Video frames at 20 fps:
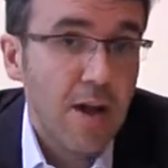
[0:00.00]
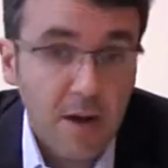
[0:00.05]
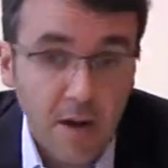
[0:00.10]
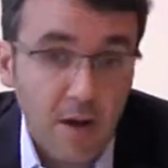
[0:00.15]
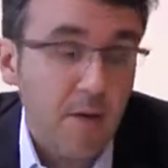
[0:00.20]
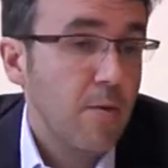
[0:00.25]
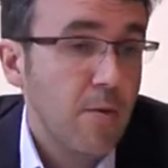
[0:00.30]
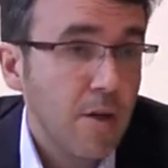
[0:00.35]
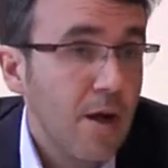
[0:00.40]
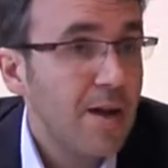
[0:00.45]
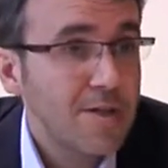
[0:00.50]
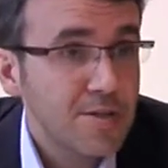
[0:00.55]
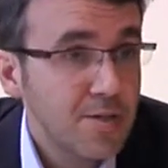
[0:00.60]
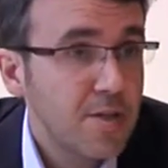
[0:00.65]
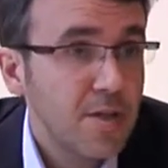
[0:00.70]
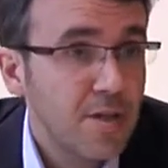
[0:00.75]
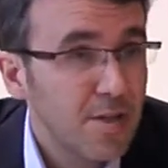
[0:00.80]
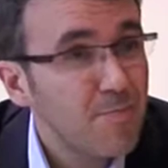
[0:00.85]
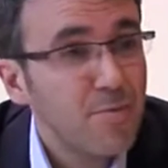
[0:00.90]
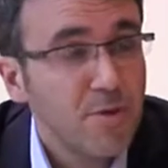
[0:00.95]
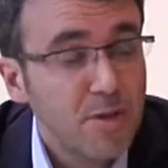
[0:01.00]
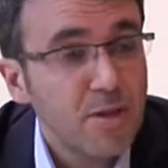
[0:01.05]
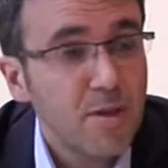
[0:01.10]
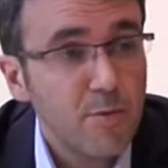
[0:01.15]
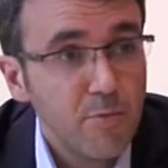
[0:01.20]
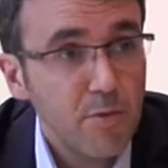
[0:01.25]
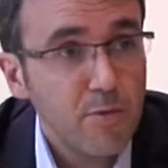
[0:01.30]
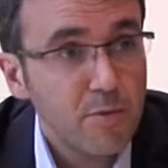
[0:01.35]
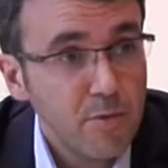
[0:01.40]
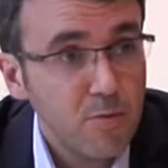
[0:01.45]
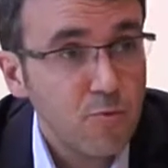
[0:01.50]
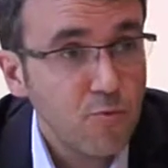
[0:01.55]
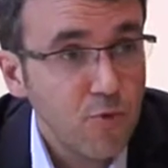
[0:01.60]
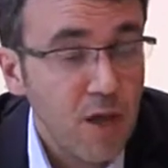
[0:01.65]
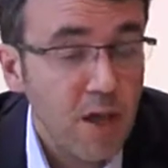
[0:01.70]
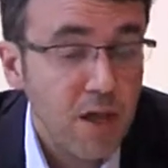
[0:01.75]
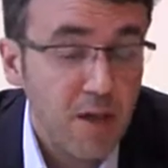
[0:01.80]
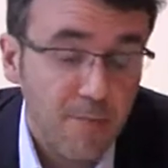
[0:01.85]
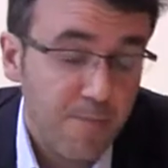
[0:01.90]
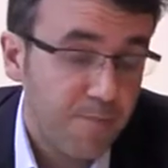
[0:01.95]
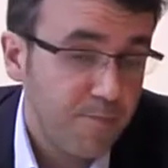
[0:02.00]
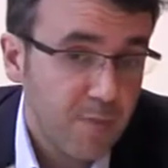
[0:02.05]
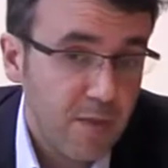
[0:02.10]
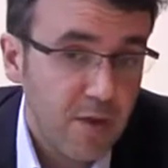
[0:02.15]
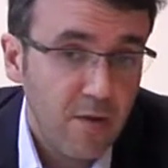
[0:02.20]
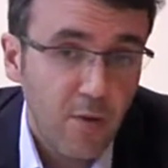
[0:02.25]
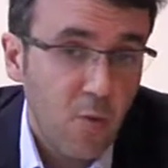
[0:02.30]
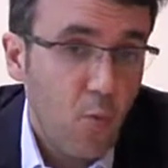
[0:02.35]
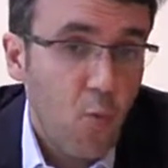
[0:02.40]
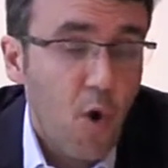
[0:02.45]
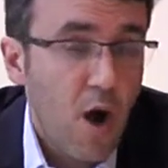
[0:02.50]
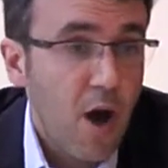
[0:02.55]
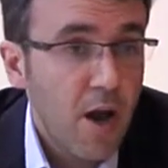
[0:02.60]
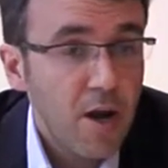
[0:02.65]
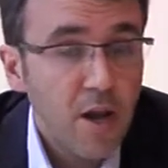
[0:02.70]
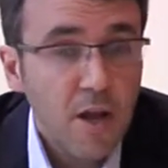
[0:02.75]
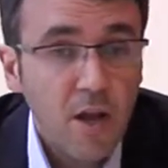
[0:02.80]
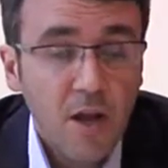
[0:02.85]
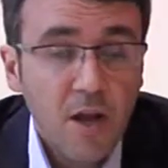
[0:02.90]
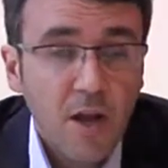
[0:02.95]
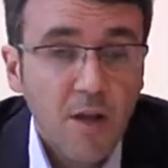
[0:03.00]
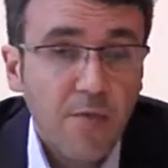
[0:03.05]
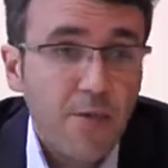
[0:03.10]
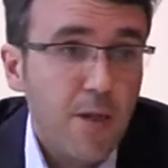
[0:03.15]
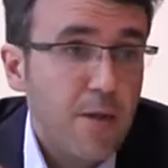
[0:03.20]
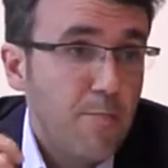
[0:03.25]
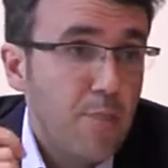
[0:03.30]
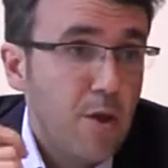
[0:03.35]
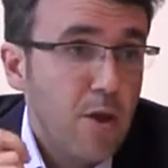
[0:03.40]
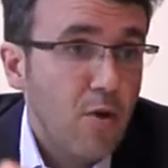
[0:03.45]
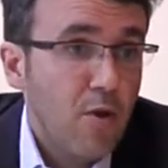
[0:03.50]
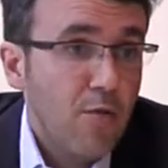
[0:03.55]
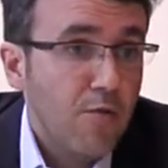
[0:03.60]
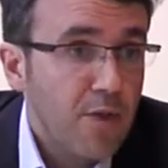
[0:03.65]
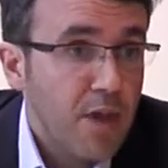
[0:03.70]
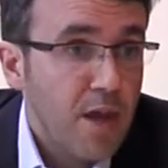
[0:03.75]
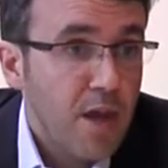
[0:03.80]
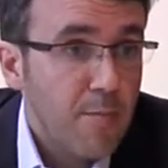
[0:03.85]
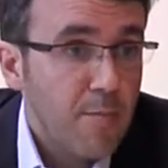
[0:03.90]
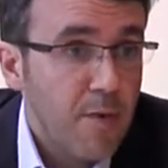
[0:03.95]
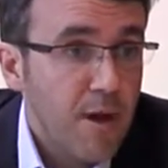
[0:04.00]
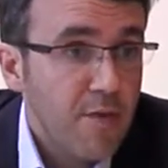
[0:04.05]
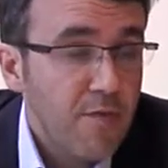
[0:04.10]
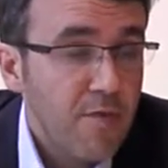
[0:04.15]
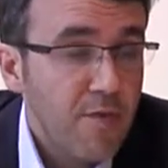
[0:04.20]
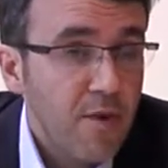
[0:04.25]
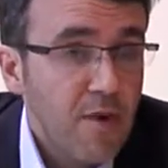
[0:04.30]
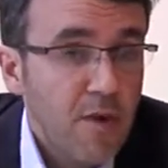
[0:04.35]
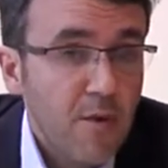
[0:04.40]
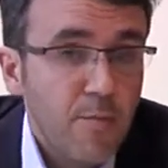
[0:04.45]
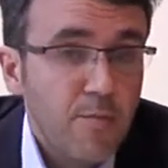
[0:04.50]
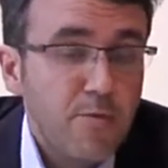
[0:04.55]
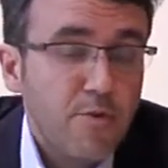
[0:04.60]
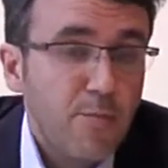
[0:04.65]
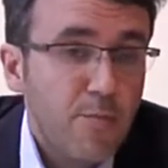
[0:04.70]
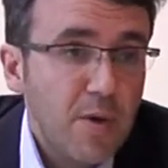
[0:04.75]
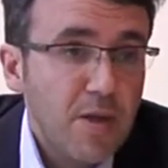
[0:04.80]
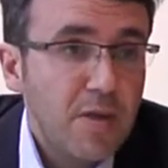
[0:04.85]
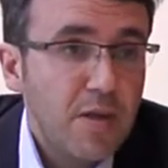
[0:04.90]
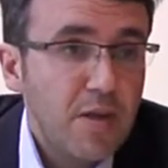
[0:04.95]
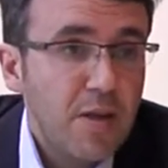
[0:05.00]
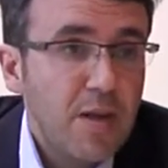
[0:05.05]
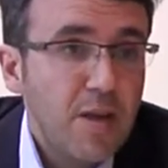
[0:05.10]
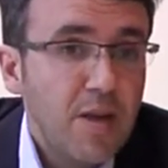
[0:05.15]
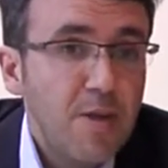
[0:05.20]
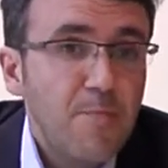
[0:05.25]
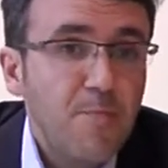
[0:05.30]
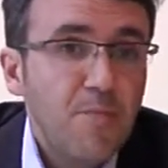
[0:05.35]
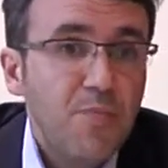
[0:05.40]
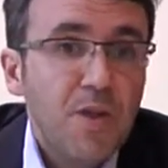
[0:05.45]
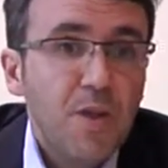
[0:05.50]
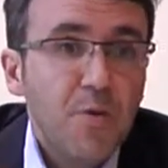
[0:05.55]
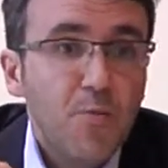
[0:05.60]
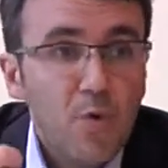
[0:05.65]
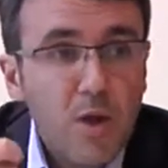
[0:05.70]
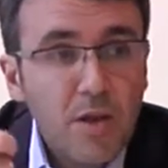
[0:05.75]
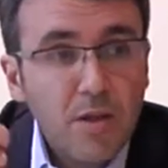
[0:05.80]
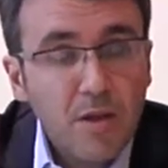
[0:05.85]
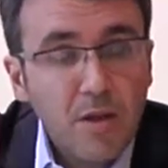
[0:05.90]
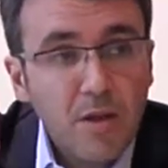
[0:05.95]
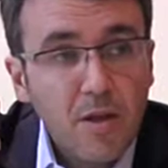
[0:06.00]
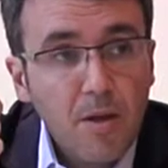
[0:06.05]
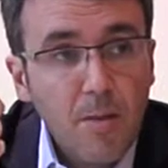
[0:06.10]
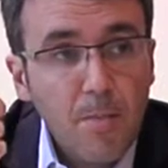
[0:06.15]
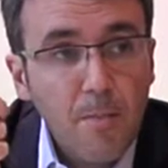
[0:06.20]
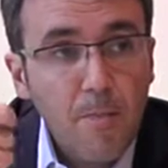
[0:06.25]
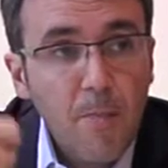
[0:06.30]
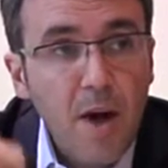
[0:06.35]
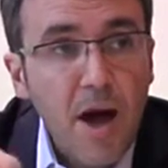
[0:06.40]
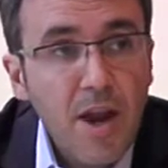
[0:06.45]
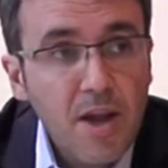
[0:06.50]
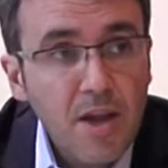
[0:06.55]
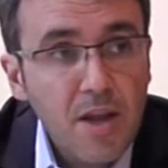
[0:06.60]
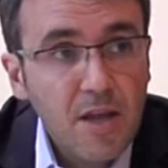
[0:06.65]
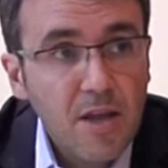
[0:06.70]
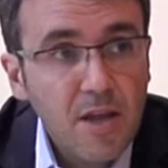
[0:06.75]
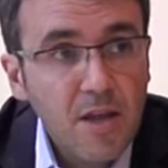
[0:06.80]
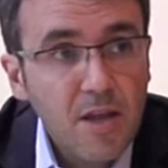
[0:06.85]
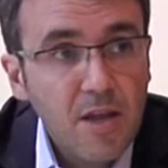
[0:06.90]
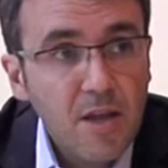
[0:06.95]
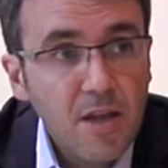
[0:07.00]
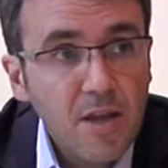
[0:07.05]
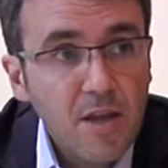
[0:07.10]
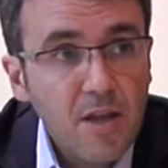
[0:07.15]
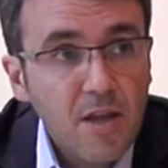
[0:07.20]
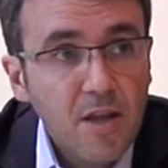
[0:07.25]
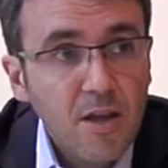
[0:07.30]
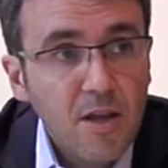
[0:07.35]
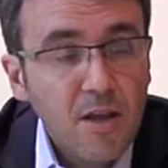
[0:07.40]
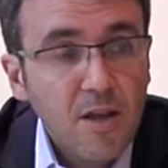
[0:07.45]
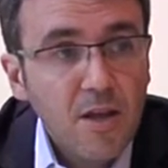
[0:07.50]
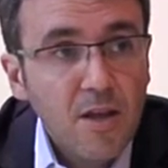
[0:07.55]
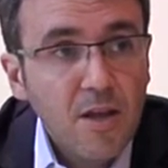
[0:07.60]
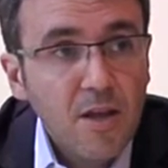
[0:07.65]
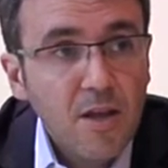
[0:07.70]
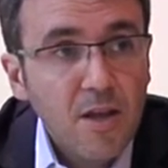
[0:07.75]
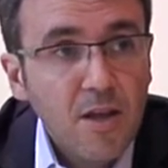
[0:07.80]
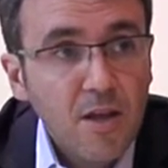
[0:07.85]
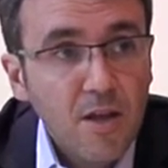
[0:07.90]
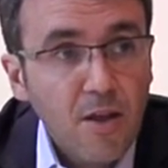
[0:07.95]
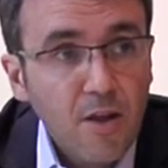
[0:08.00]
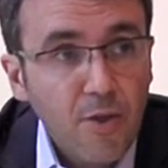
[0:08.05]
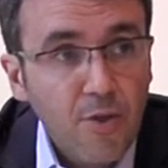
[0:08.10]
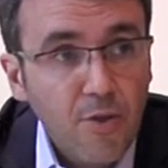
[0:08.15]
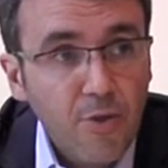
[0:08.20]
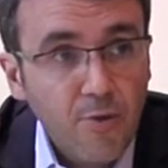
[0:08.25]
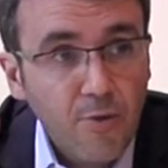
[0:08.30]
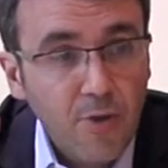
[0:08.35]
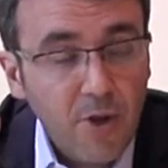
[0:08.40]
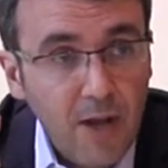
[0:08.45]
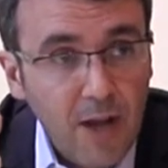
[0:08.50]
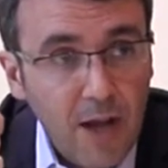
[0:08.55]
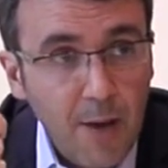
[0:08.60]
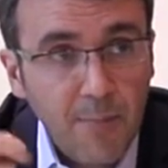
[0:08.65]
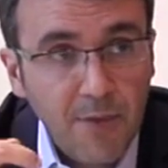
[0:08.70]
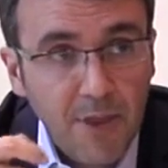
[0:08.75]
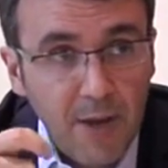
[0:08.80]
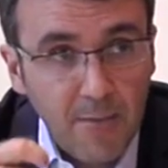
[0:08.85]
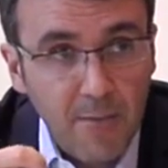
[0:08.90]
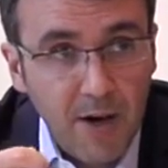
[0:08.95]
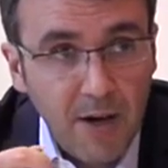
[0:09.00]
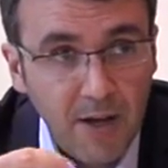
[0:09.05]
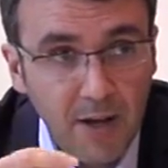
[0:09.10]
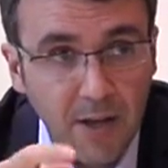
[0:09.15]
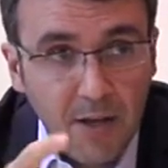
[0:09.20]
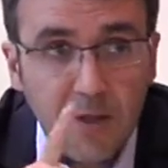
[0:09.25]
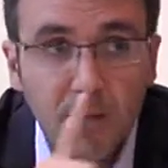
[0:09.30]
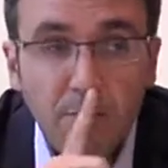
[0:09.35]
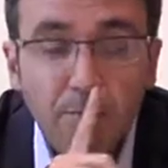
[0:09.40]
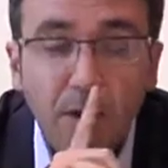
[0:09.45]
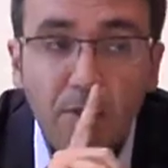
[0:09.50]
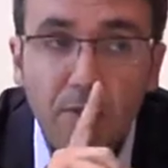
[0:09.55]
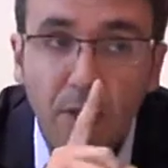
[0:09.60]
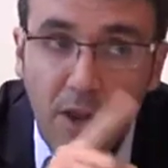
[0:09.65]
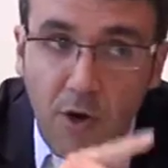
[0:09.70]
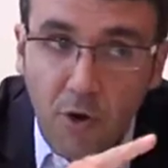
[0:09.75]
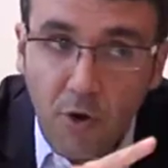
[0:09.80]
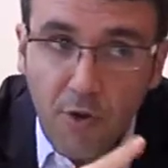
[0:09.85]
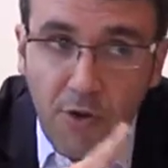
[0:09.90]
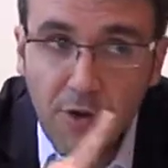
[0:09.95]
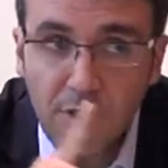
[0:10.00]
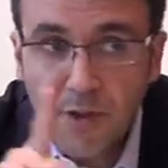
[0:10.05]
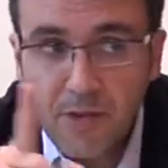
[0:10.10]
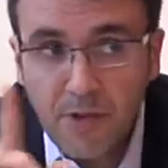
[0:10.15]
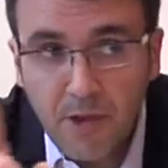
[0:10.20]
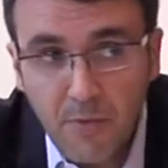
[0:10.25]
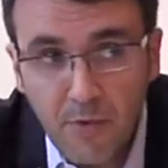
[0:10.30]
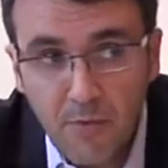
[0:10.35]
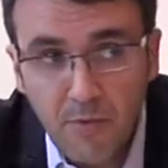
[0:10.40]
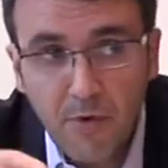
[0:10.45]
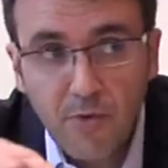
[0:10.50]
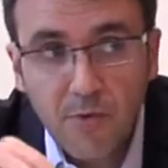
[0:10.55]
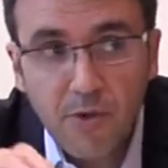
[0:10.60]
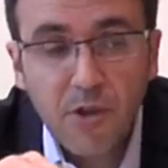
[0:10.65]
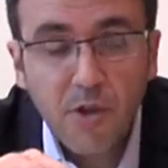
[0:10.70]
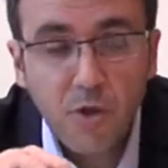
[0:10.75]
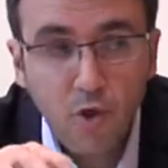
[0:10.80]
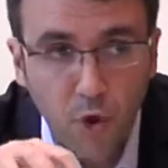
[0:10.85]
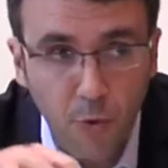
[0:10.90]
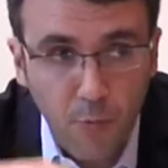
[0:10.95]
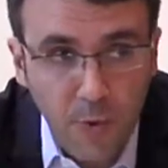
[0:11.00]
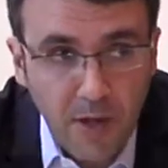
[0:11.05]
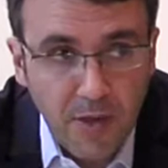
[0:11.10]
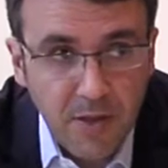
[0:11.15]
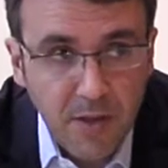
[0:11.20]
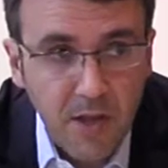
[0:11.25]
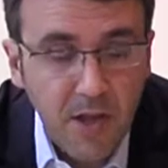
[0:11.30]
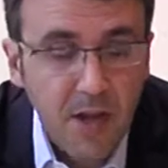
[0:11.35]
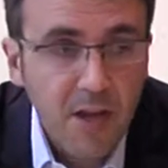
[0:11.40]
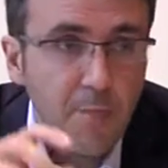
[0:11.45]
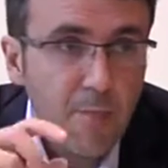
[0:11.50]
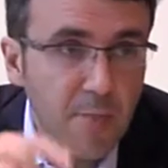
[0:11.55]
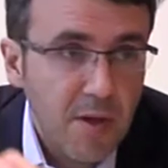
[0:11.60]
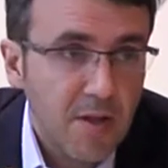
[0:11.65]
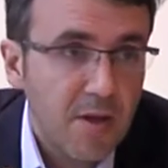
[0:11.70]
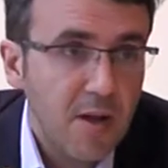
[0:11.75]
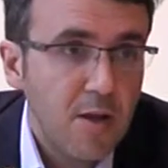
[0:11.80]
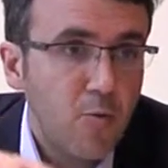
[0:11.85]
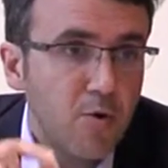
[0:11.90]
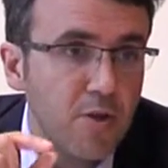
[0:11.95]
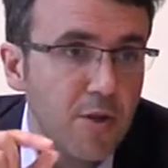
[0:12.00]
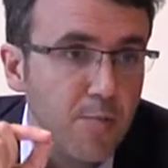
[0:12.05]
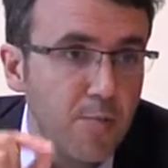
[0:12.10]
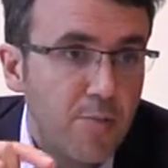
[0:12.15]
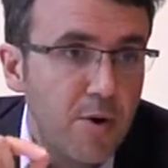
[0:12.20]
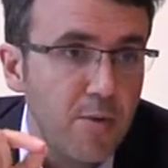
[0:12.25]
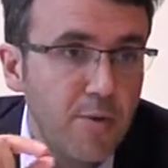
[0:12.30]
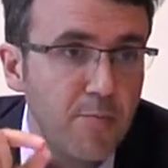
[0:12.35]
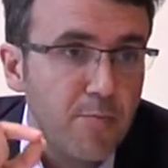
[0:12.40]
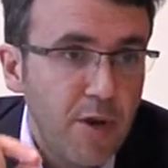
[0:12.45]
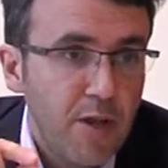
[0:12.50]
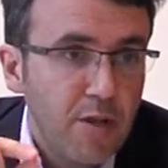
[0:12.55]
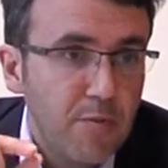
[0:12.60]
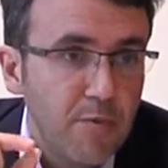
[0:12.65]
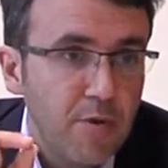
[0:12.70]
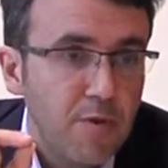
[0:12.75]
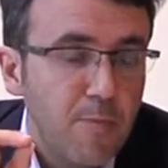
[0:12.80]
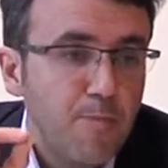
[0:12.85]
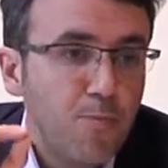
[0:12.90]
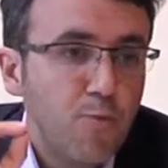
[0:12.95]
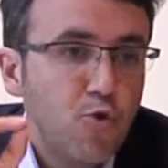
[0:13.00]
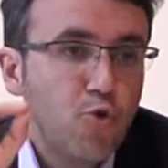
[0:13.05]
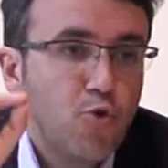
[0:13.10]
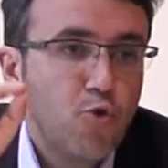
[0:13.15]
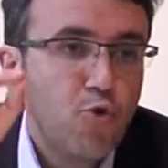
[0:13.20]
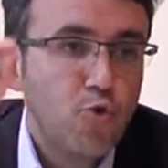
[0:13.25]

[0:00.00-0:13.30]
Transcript: and Argentina is experiencing the problems today. One, they pay off the IMF, so basically they raise money through the capital market, but not, as I said before, this is domestically, and basically it was a private placement